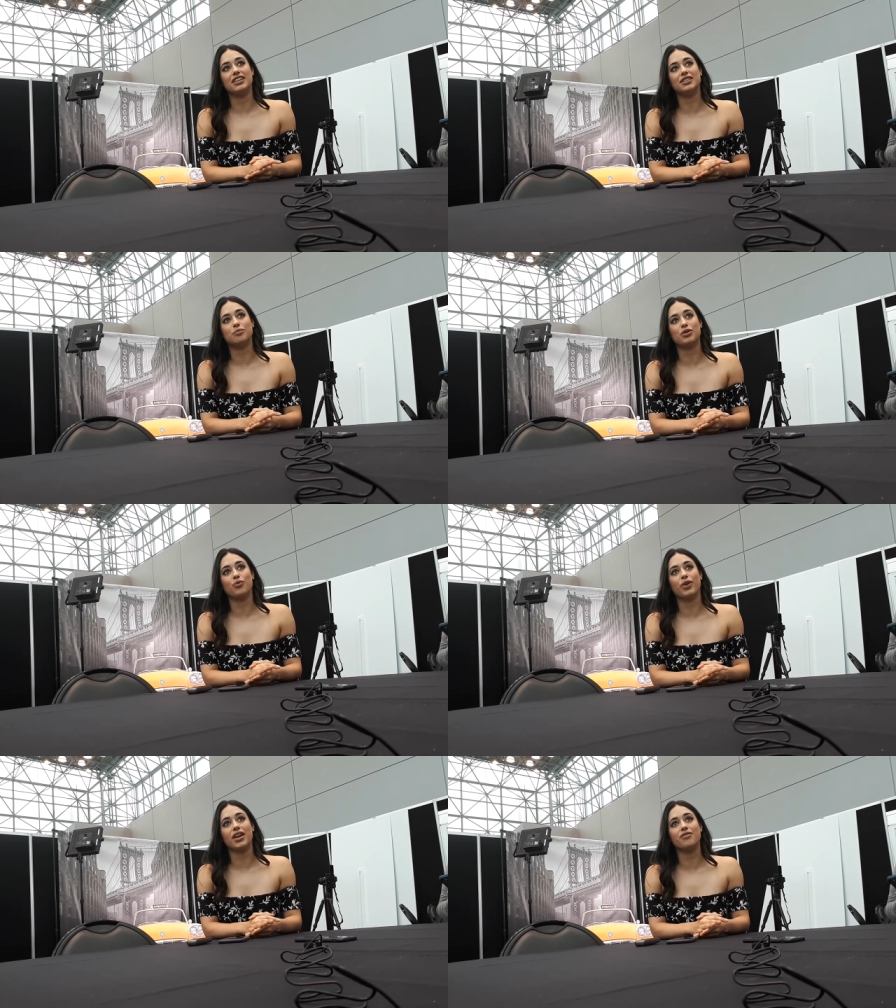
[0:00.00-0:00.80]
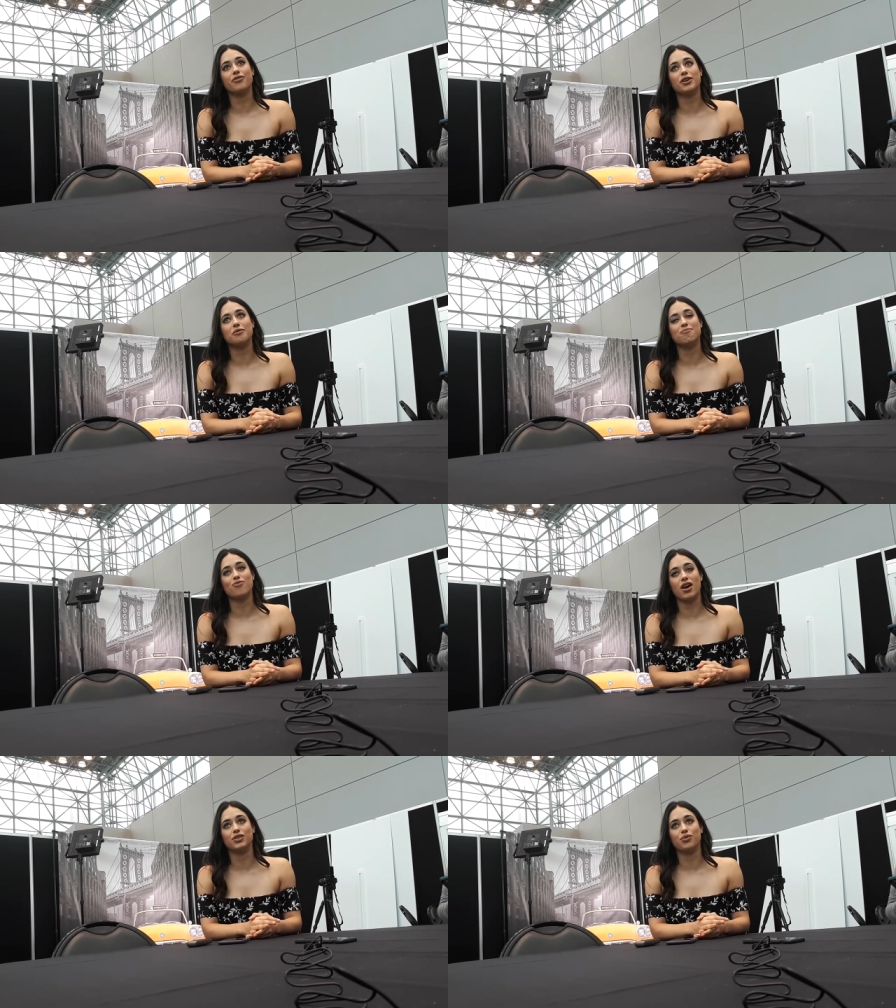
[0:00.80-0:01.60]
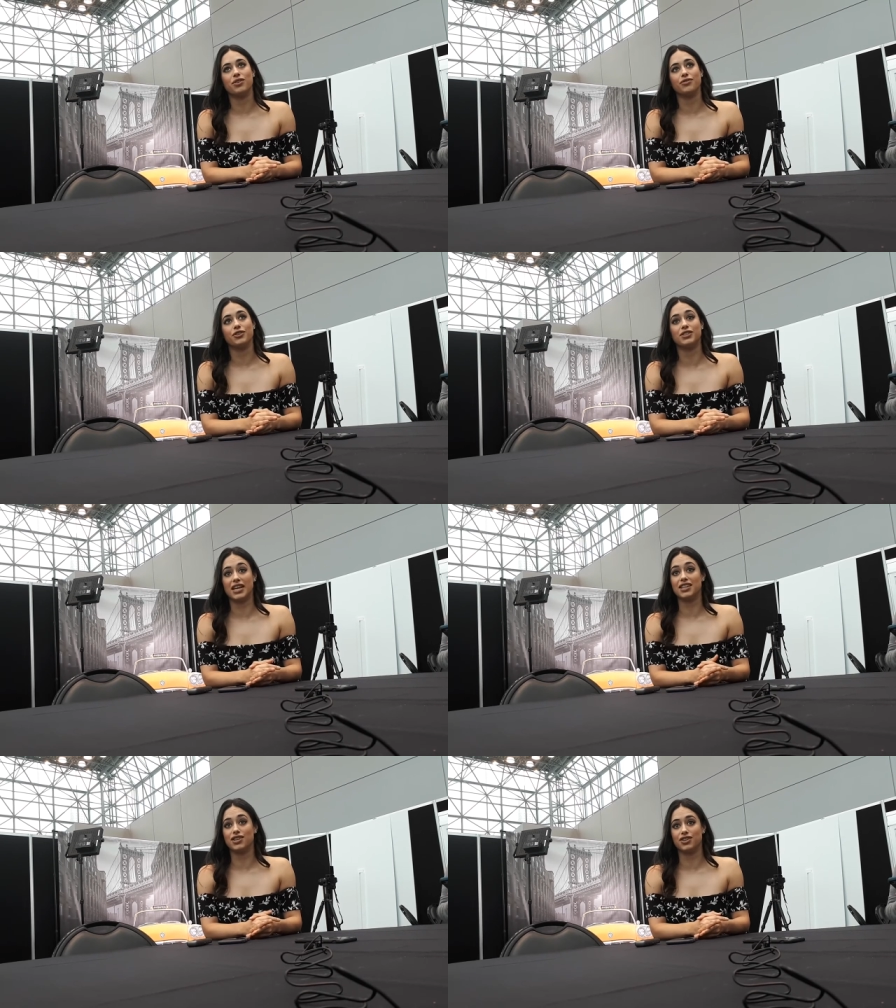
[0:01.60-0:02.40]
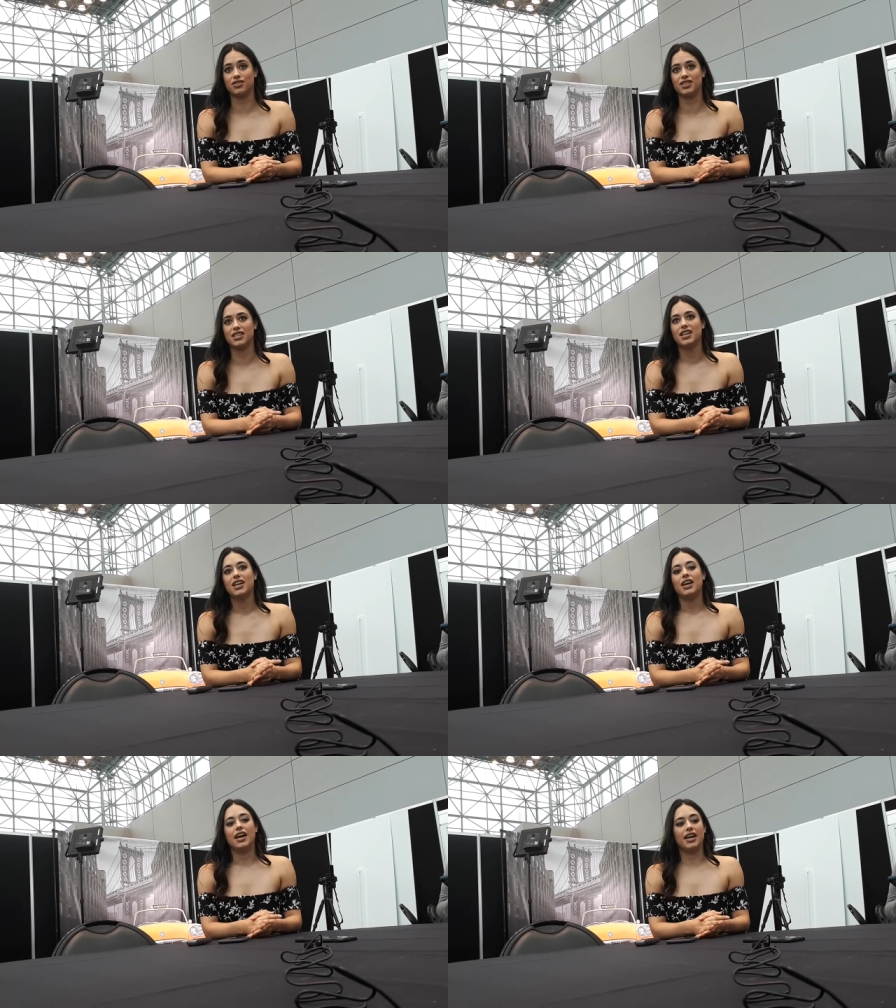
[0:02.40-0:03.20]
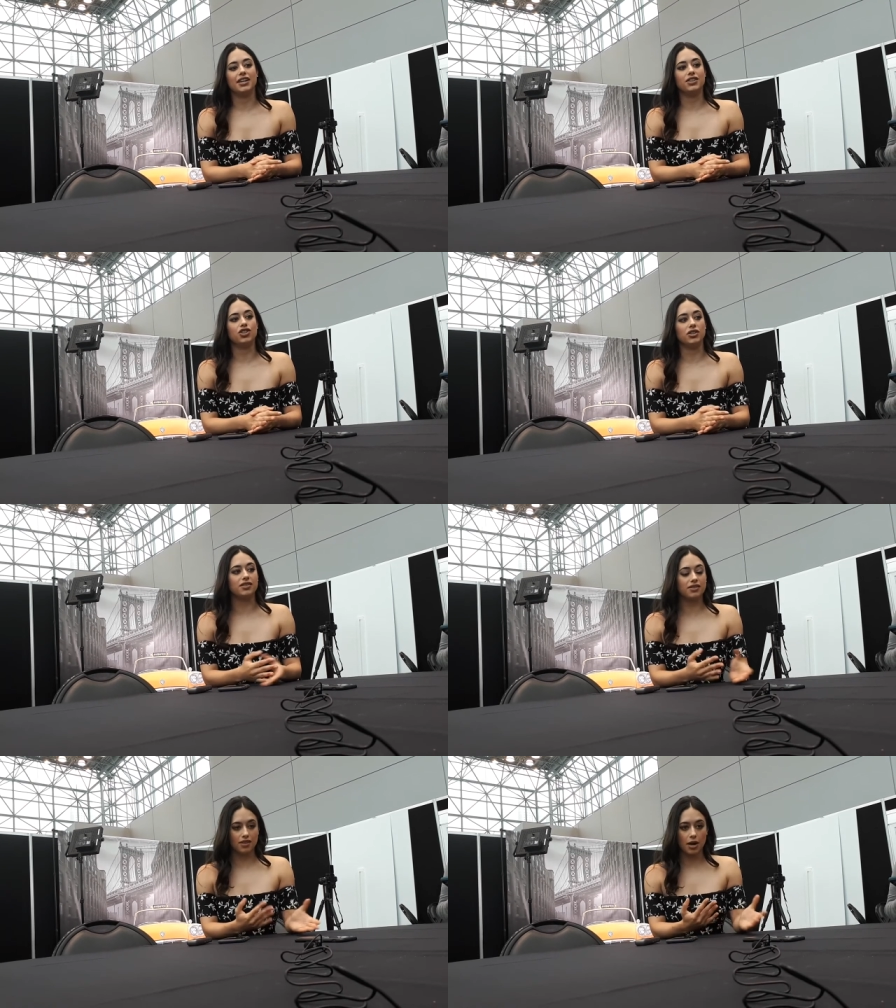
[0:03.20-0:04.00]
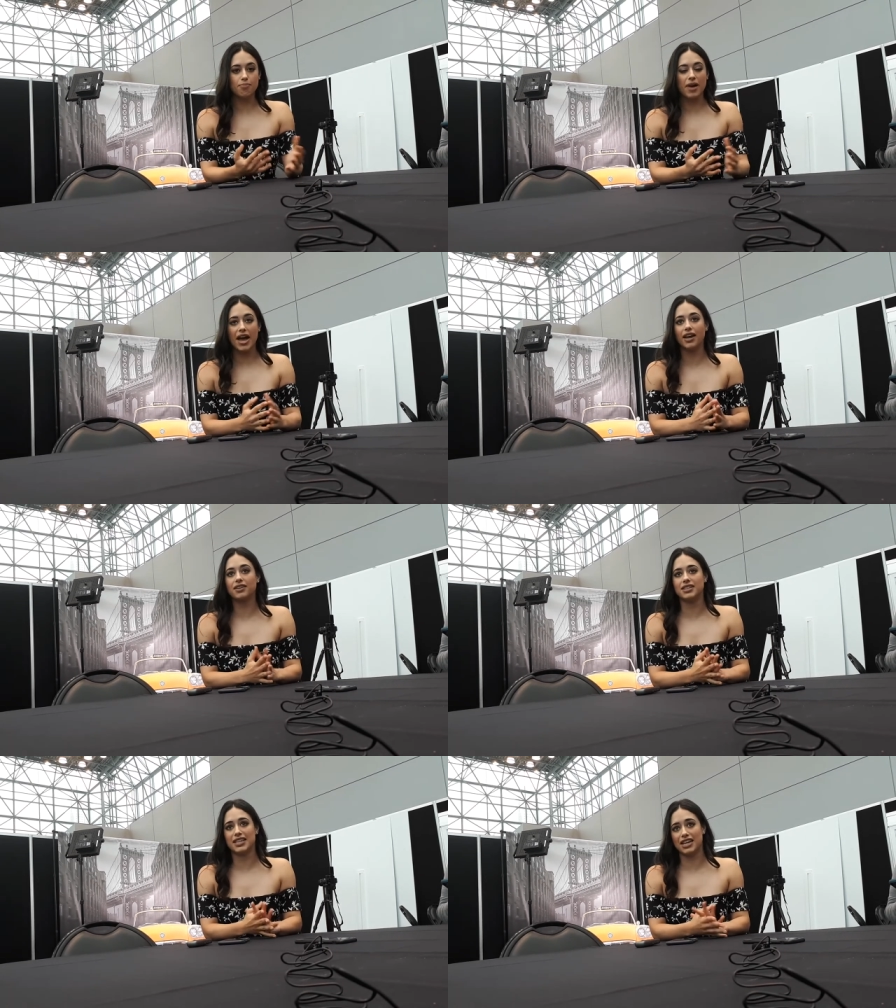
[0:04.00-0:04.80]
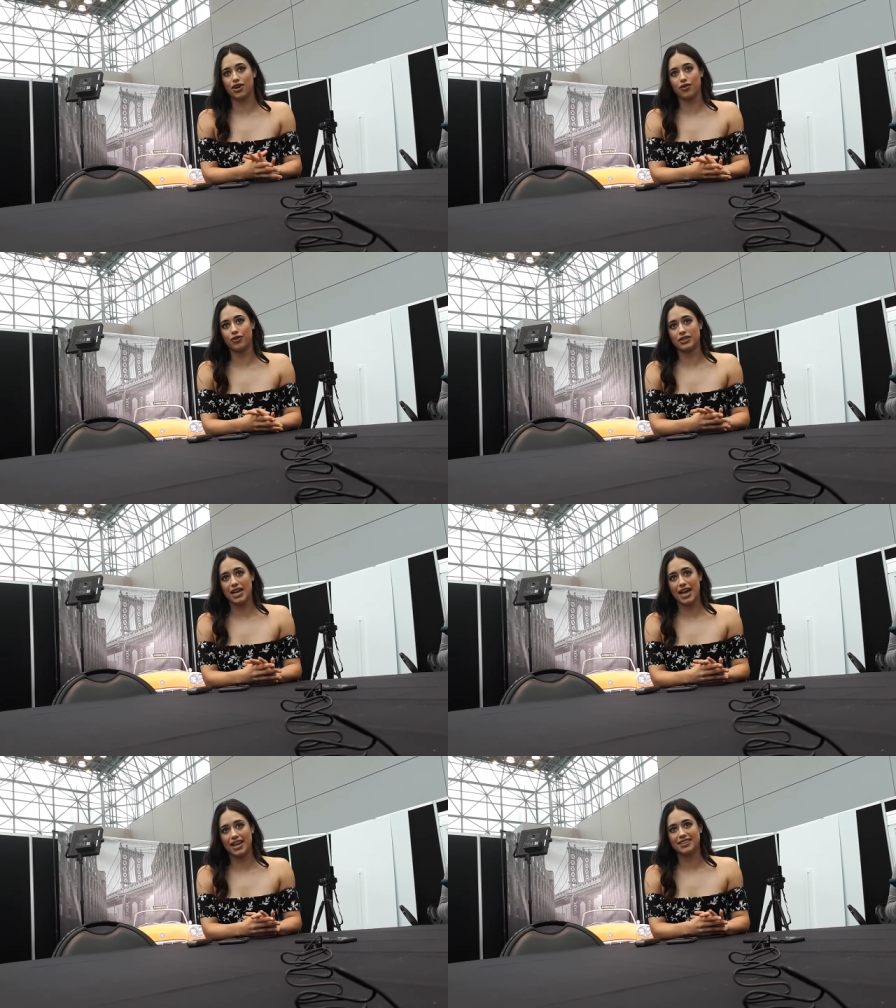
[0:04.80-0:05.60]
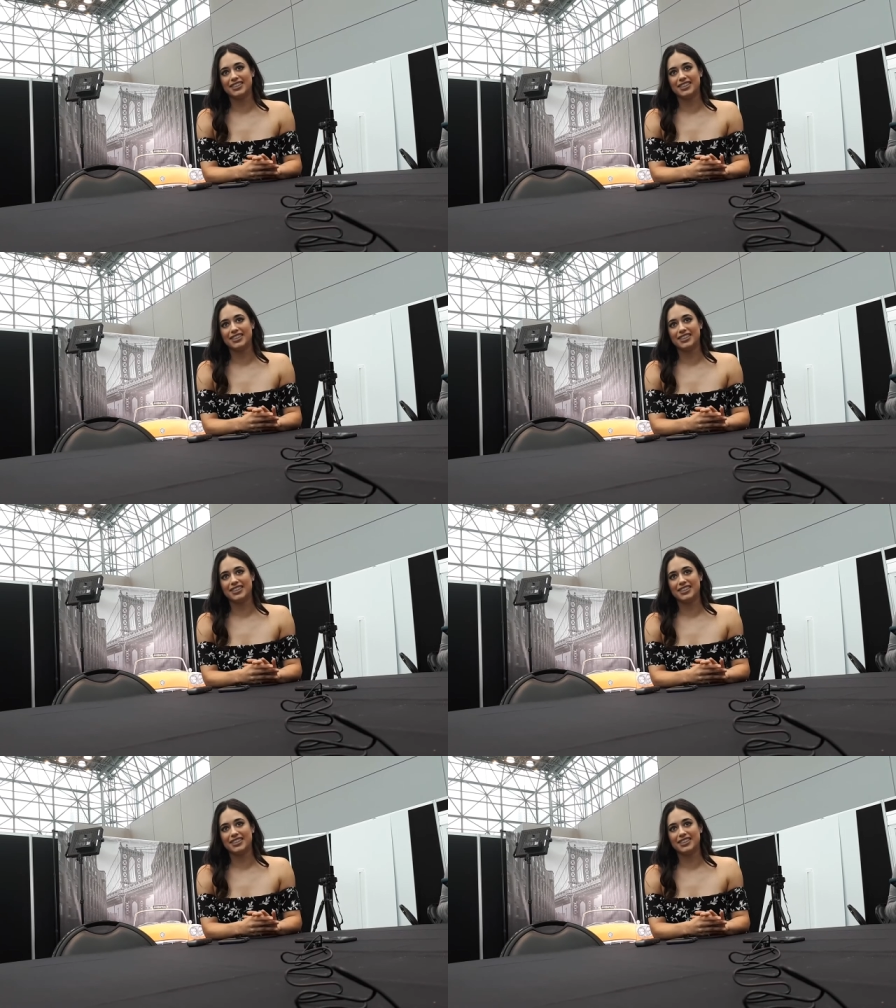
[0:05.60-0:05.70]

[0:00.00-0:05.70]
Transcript: has been away from Roswell for 10 years. And she's come back to take care of her dad